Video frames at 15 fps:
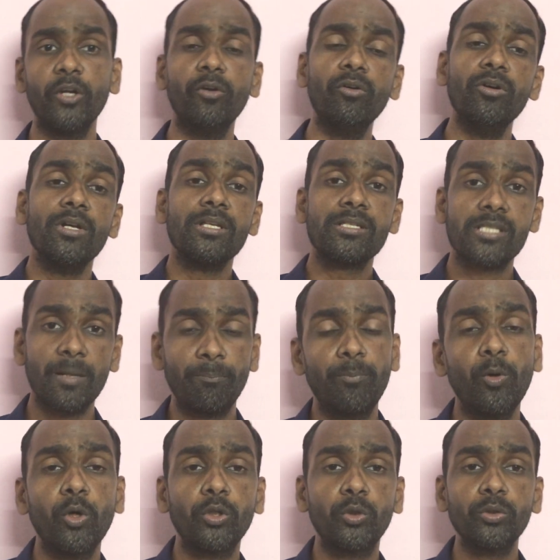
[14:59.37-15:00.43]
give
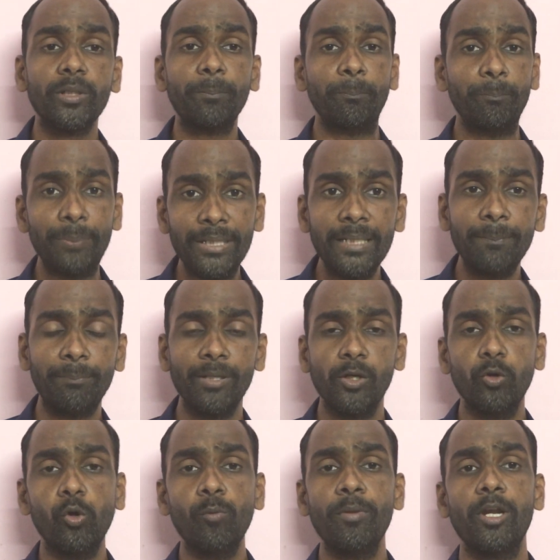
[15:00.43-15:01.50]
support to the people
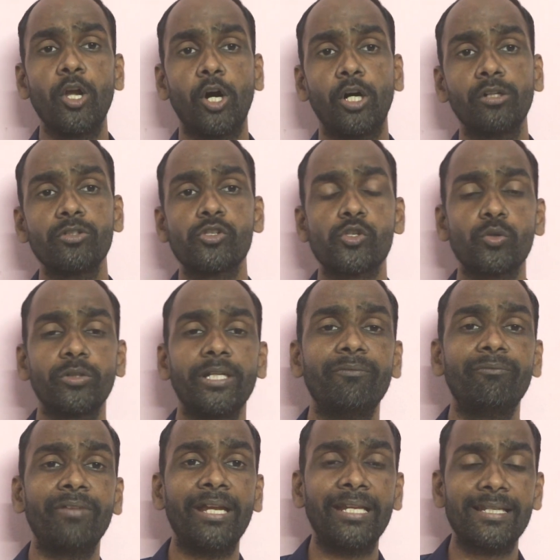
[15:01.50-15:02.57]
who belongs to
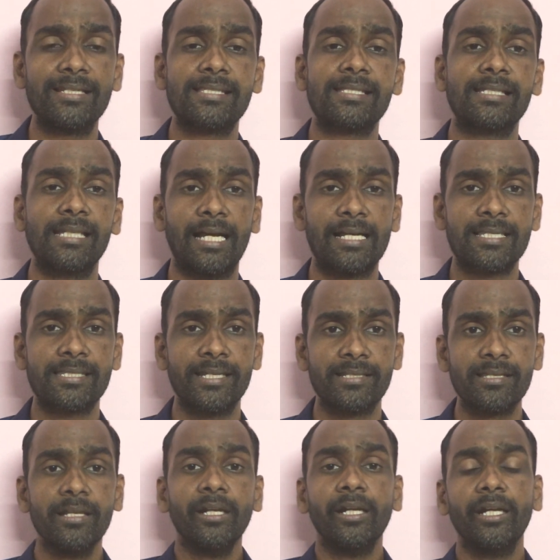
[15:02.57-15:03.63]
various
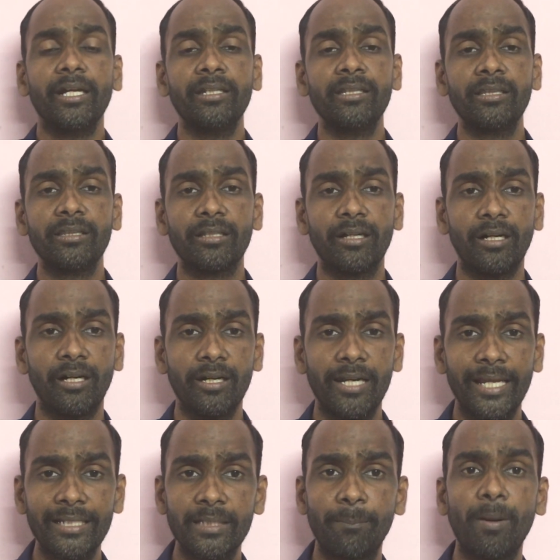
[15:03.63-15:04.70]
classes in
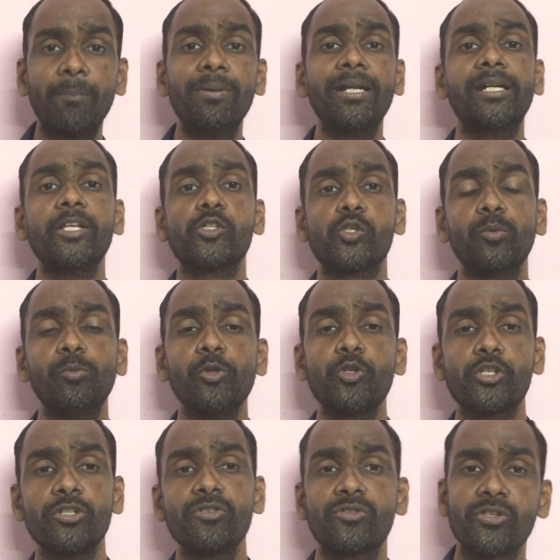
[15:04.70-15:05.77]
like the public
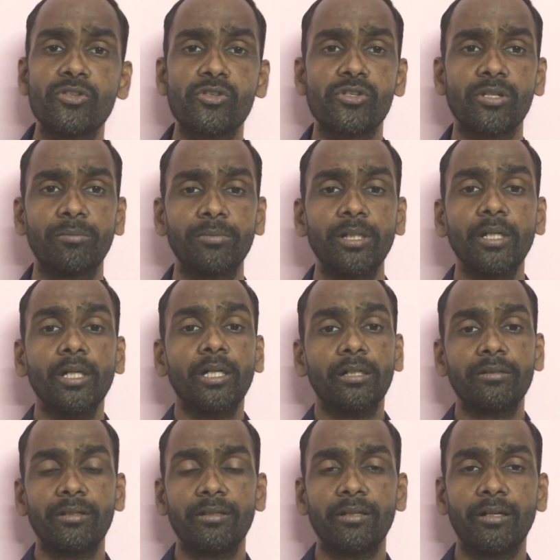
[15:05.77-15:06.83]
distribution system.
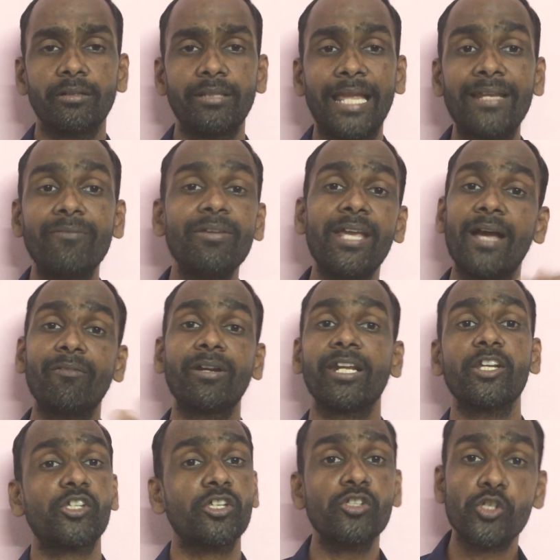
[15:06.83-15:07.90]
Like we have
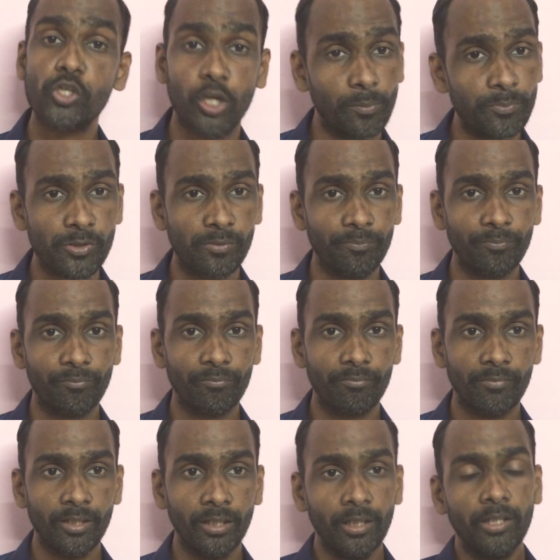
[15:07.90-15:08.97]
ration shops.
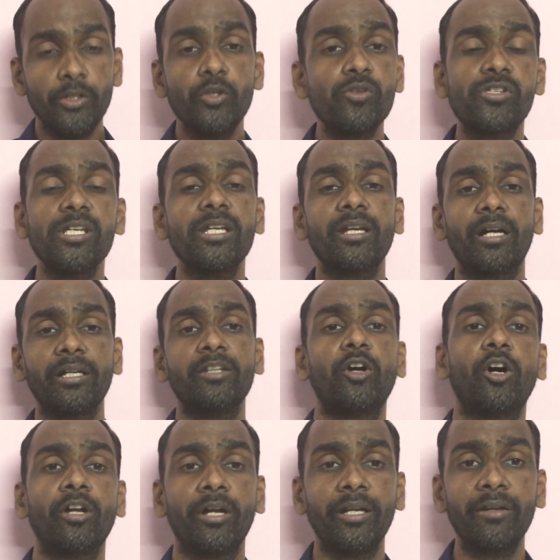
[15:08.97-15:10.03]
You see
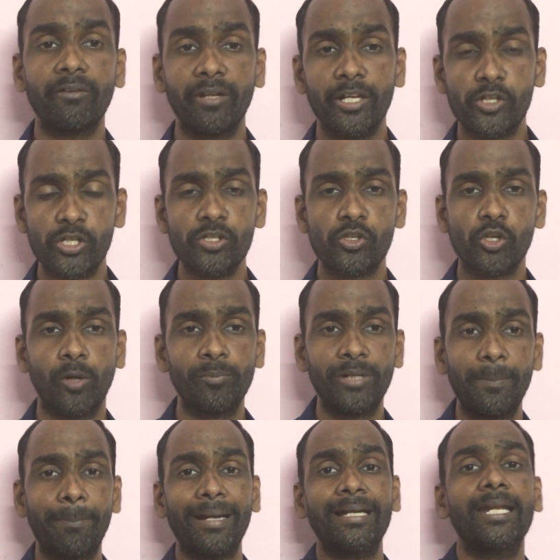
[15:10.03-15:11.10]
in ration shop,
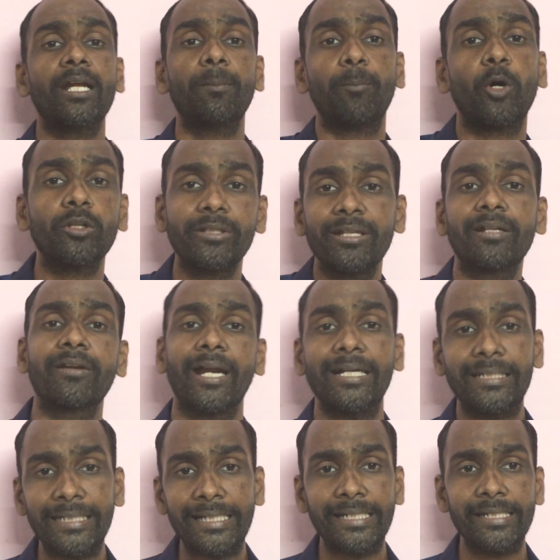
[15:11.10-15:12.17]
depending upon the
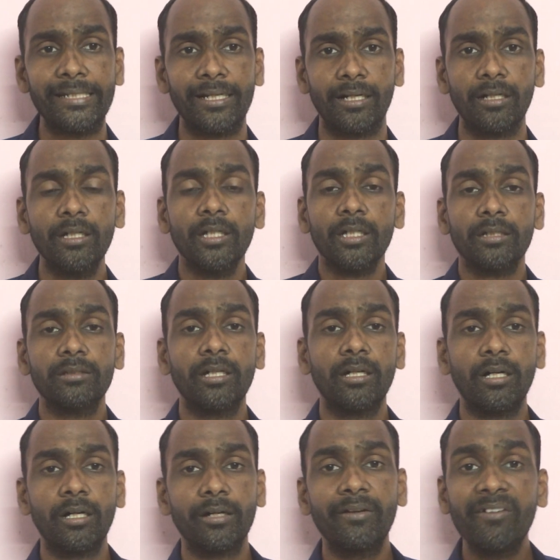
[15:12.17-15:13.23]
criteria,
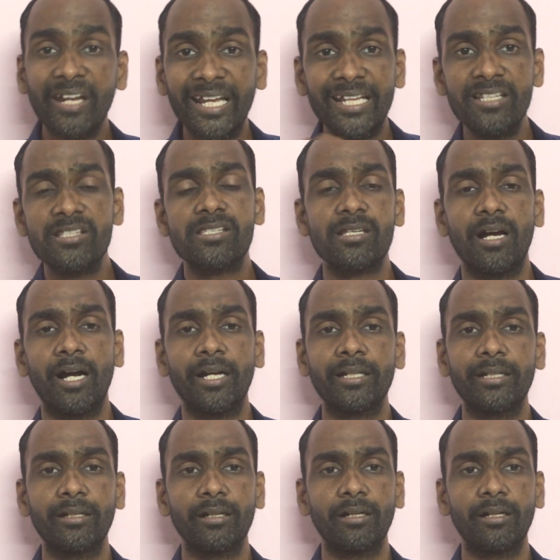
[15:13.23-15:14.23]
the grains are